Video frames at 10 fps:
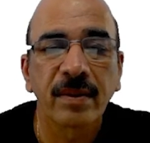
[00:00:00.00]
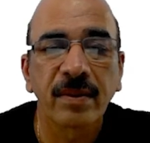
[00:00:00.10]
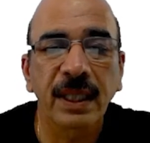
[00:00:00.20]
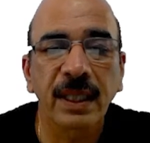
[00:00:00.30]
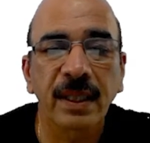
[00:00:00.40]

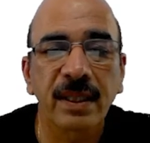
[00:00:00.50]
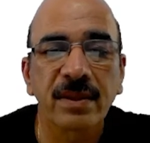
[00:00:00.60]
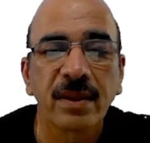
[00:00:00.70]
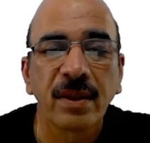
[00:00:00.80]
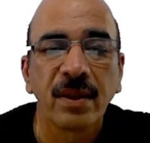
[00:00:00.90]
Okay, it is
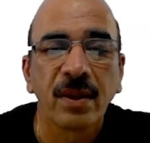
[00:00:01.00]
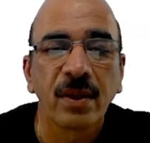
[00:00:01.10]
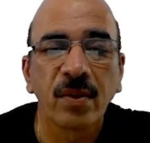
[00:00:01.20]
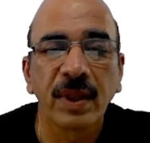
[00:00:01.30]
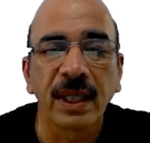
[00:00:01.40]

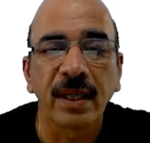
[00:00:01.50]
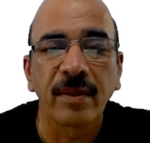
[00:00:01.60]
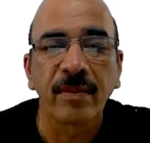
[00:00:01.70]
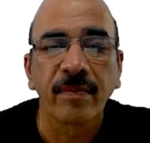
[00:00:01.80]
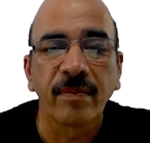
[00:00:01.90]

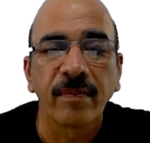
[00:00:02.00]
200.